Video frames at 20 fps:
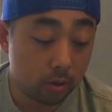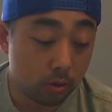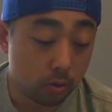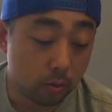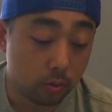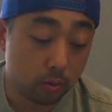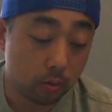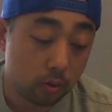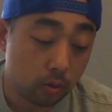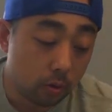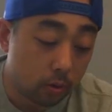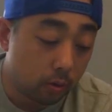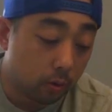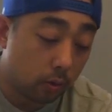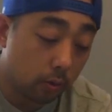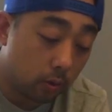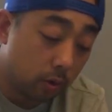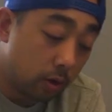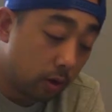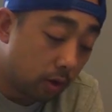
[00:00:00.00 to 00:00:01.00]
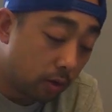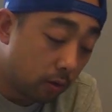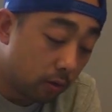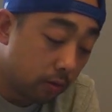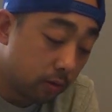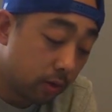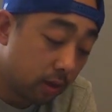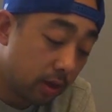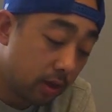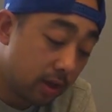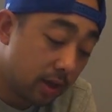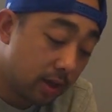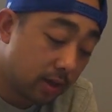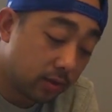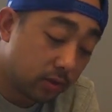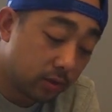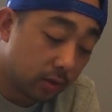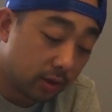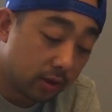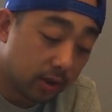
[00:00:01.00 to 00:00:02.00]
Whoa. Oh, yeah.
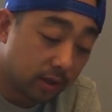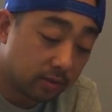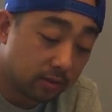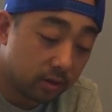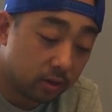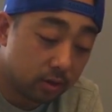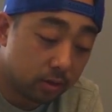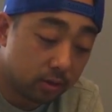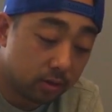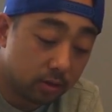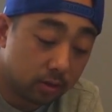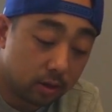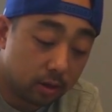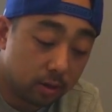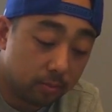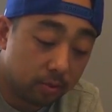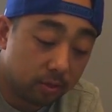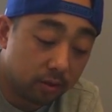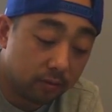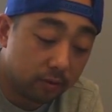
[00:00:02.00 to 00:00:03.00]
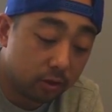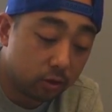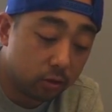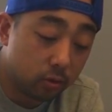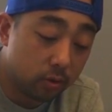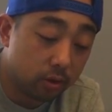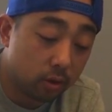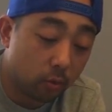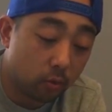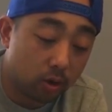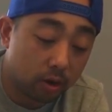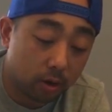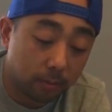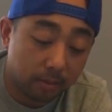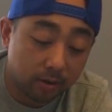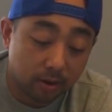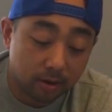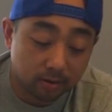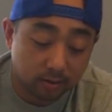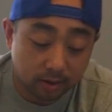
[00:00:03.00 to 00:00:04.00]
So I guess I believe they're doing the one up
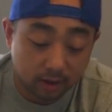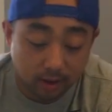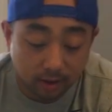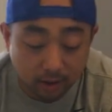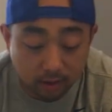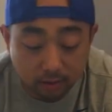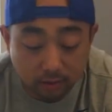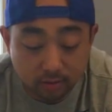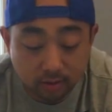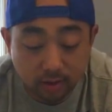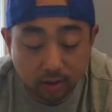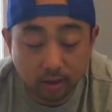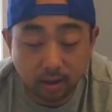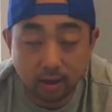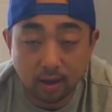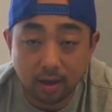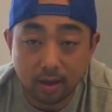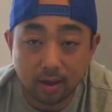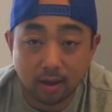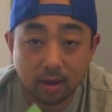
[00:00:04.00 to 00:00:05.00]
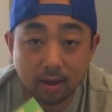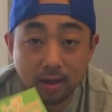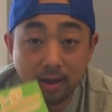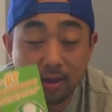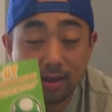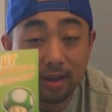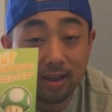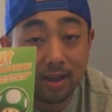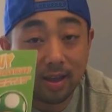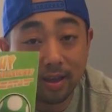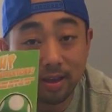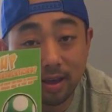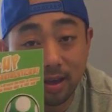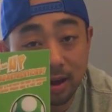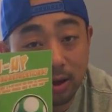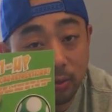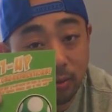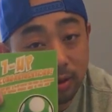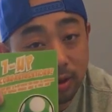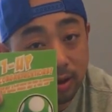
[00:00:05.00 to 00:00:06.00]
cards again. It looks like, yeah, I got a
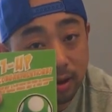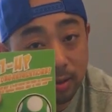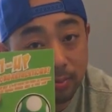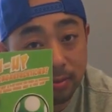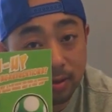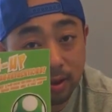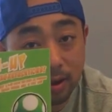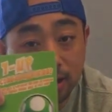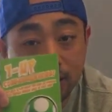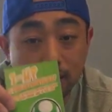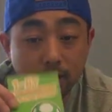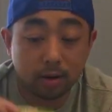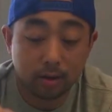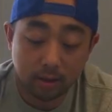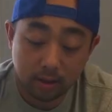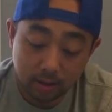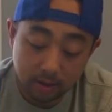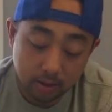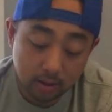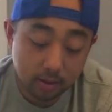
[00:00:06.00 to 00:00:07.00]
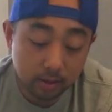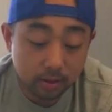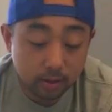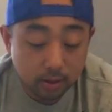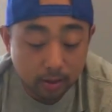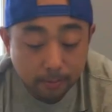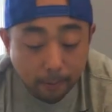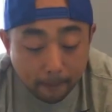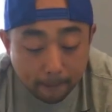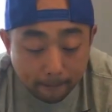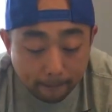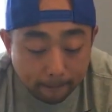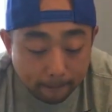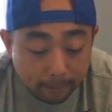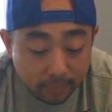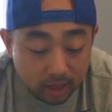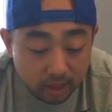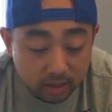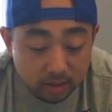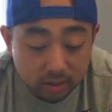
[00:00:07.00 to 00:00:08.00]
one up card.
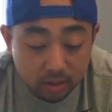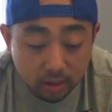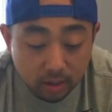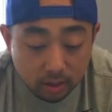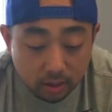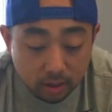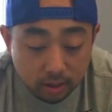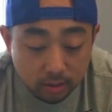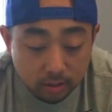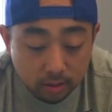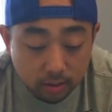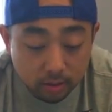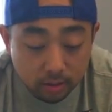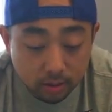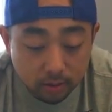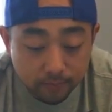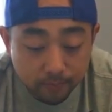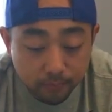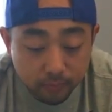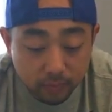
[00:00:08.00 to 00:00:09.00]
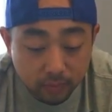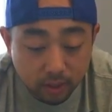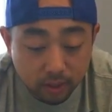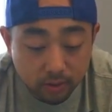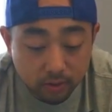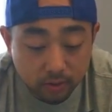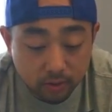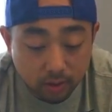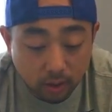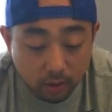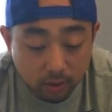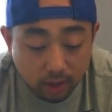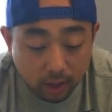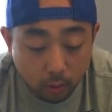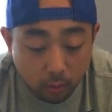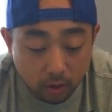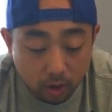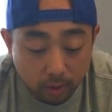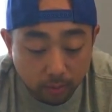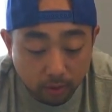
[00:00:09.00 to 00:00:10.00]
Bitches. Uh, so, okay,
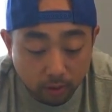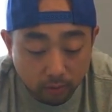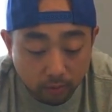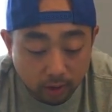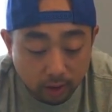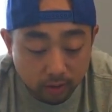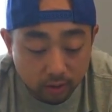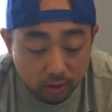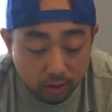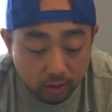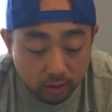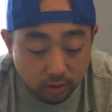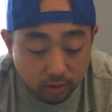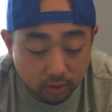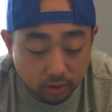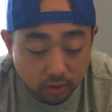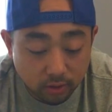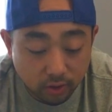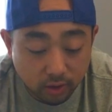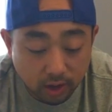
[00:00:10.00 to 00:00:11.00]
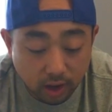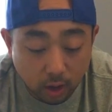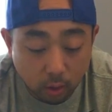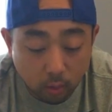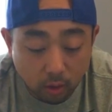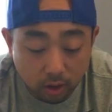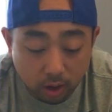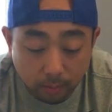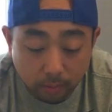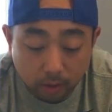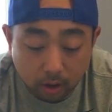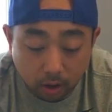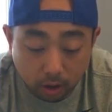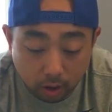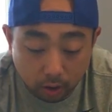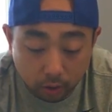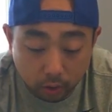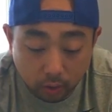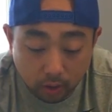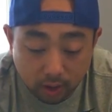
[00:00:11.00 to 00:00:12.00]
one up. Congratulations. You got a one up card.
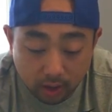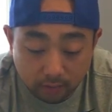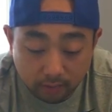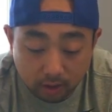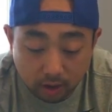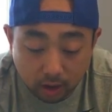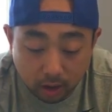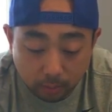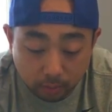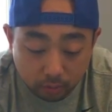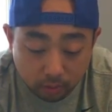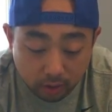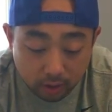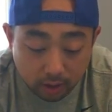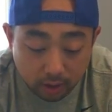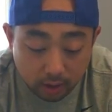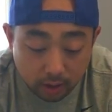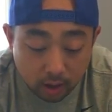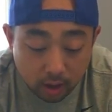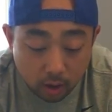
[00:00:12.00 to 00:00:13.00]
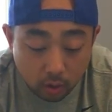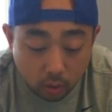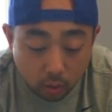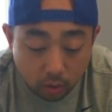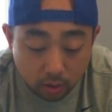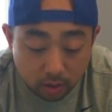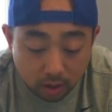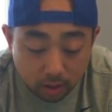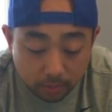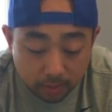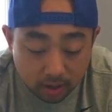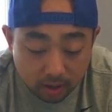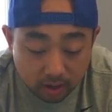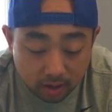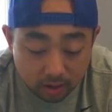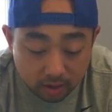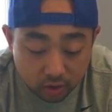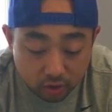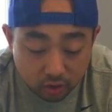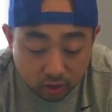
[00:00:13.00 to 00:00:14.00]
You have an upgraded or limited
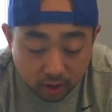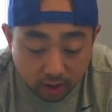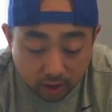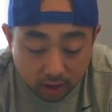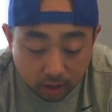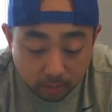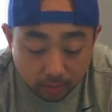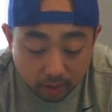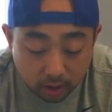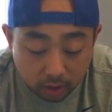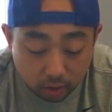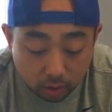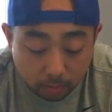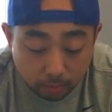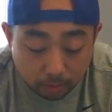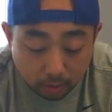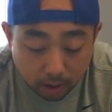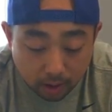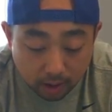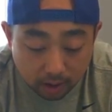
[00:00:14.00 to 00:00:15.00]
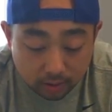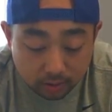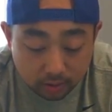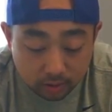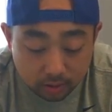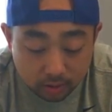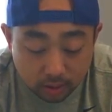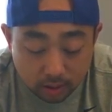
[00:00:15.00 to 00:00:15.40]
edition item in your box.